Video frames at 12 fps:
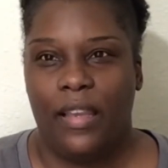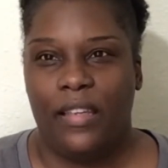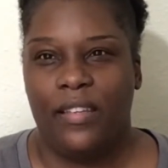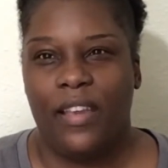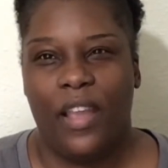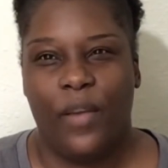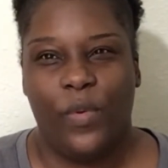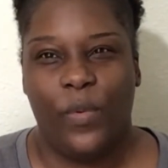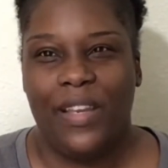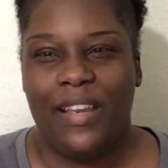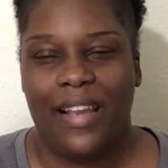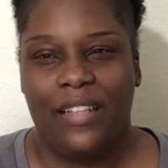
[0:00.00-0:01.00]
Yeah, when
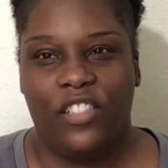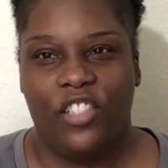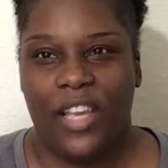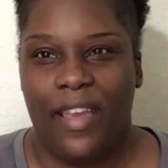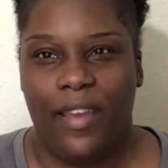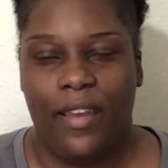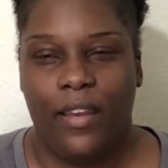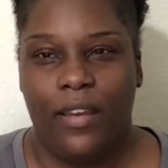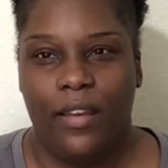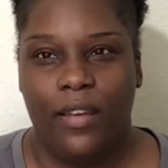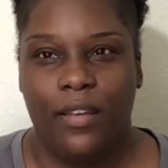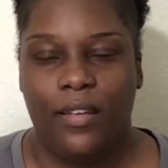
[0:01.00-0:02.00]
we got Jay,
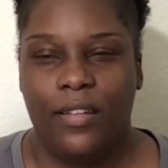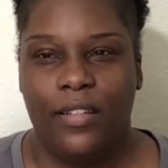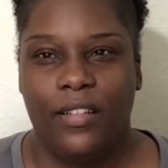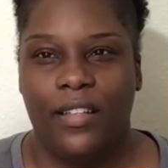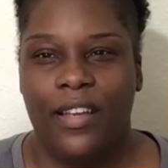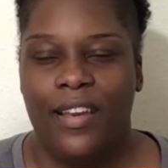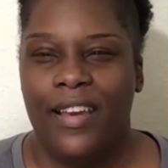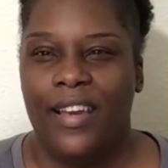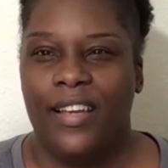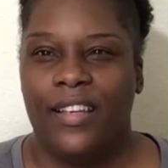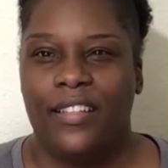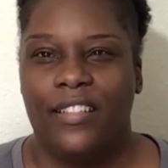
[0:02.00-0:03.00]

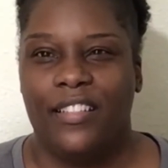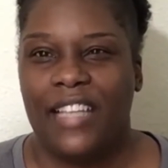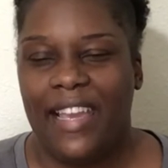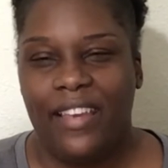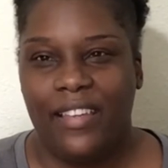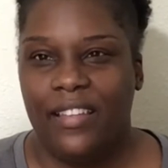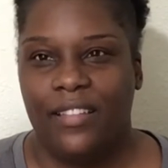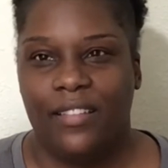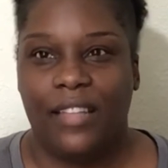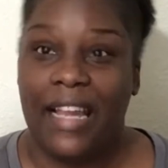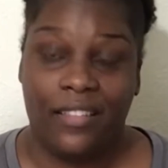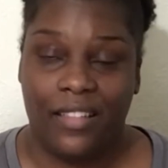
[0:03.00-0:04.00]
Jay
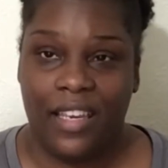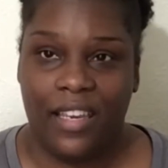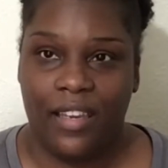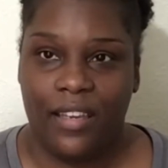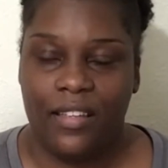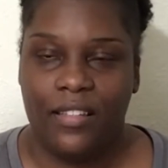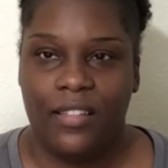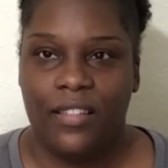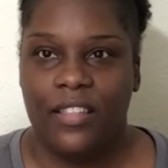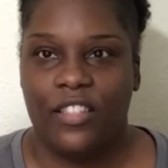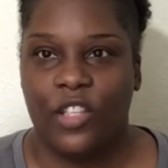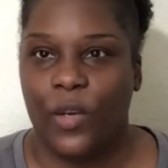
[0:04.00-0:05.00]
likes keys,
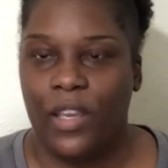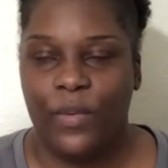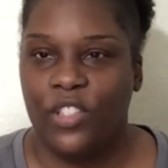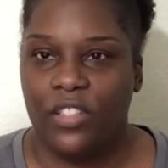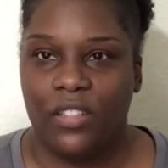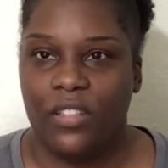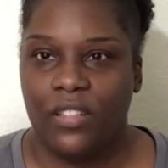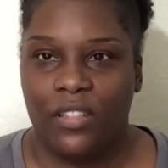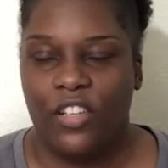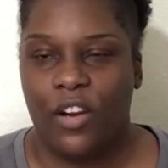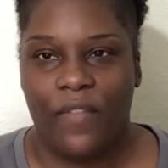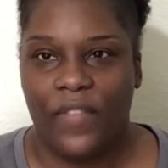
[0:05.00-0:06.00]
so he would just,
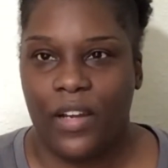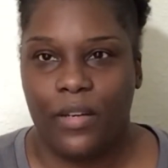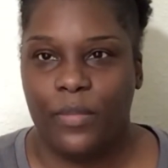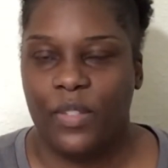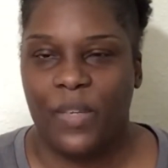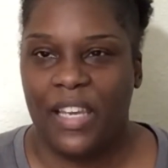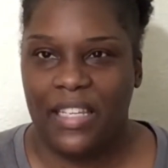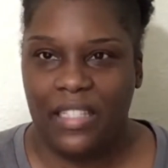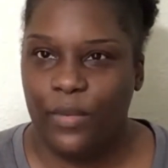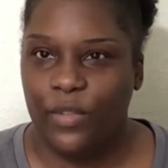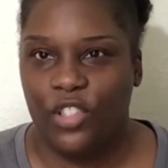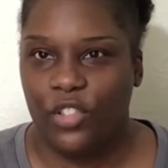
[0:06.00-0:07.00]
you know, I found him some keys. He
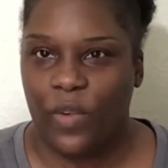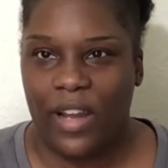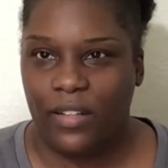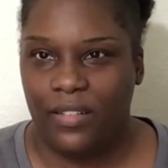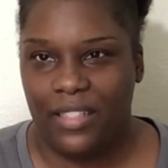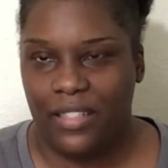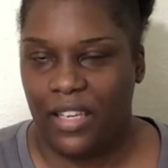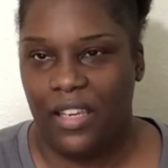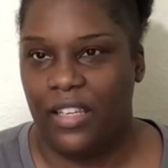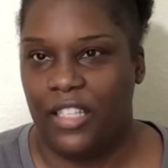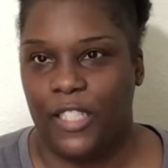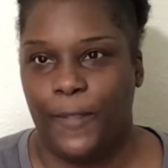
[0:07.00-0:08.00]
would just rattle his
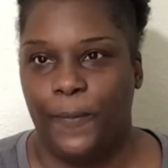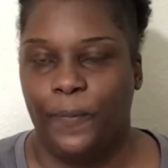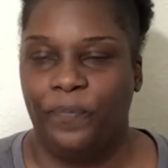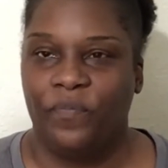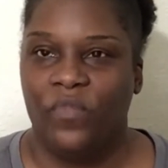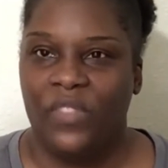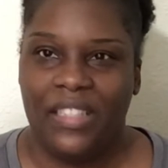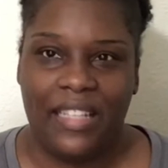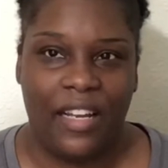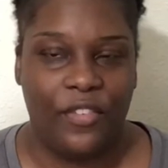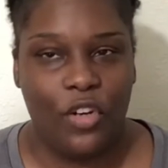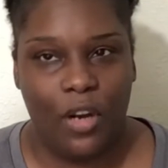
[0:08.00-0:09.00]
keys. Now,
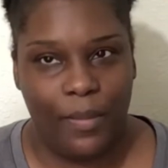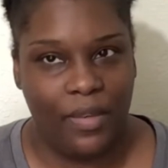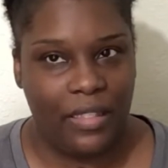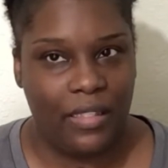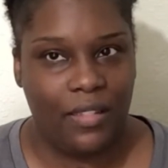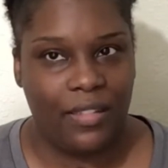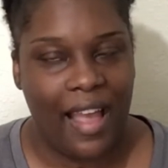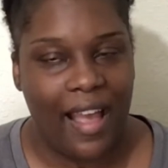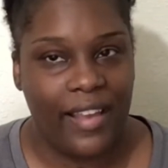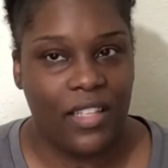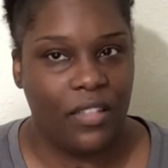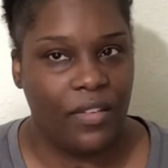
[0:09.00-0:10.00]
normally,
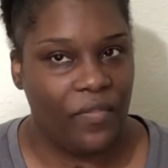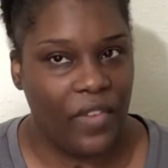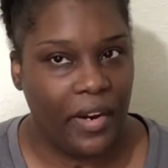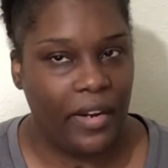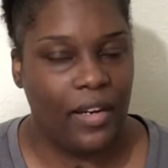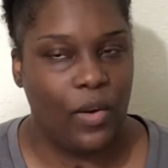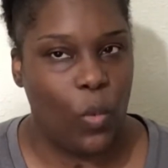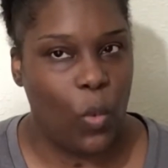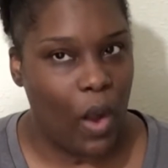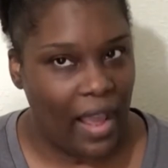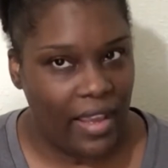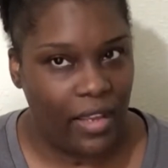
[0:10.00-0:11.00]
Sky is a very
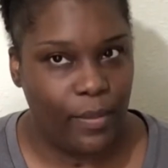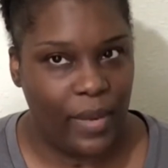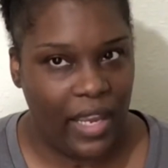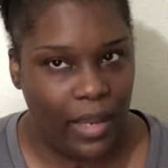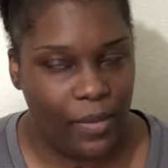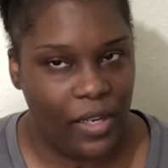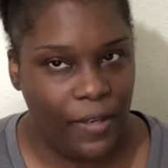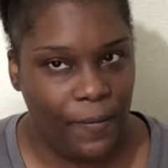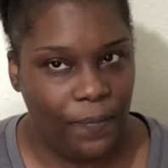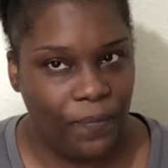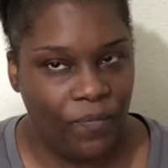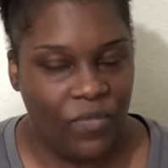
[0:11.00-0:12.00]
quiet baby,
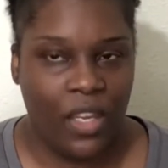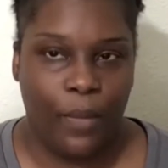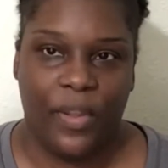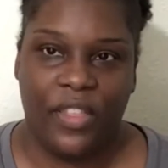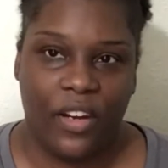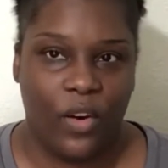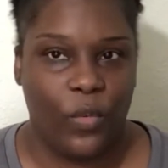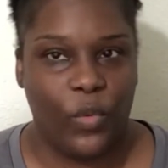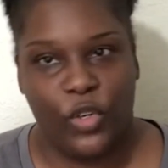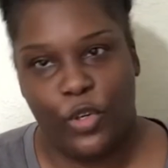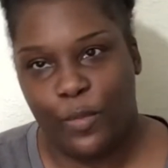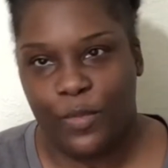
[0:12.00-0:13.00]
but their
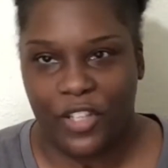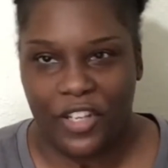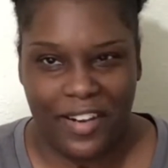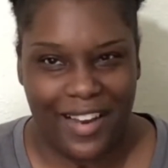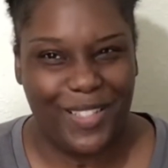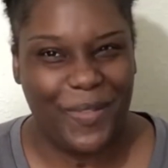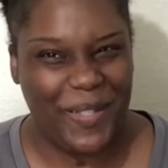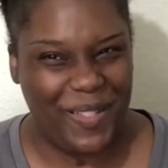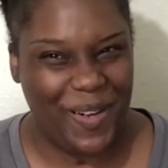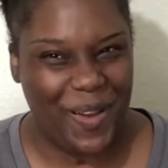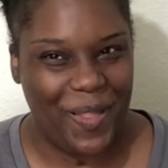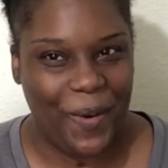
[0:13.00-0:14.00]
rooms are next to each
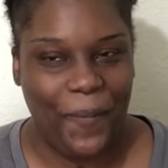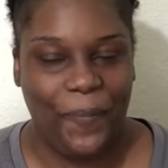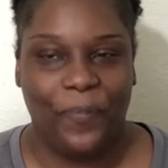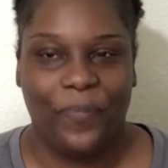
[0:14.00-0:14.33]
other.